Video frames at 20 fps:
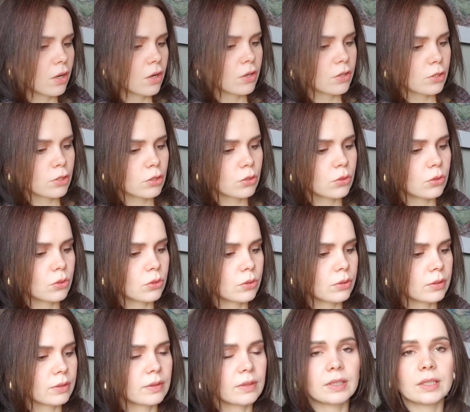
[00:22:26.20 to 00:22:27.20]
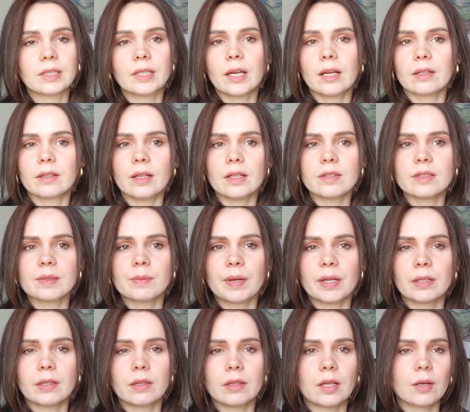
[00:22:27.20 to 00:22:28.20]
So yeah, that's
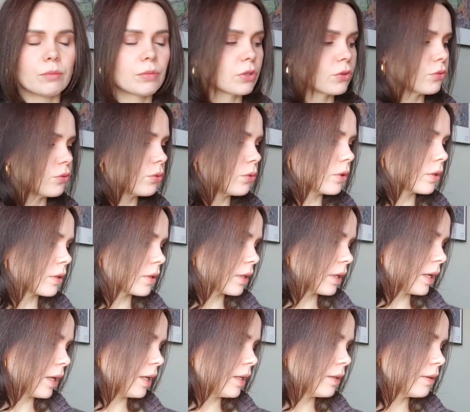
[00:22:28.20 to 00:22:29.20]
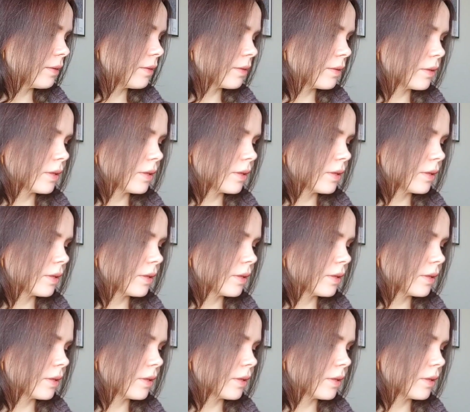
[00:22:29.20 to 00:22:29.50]
my #4, and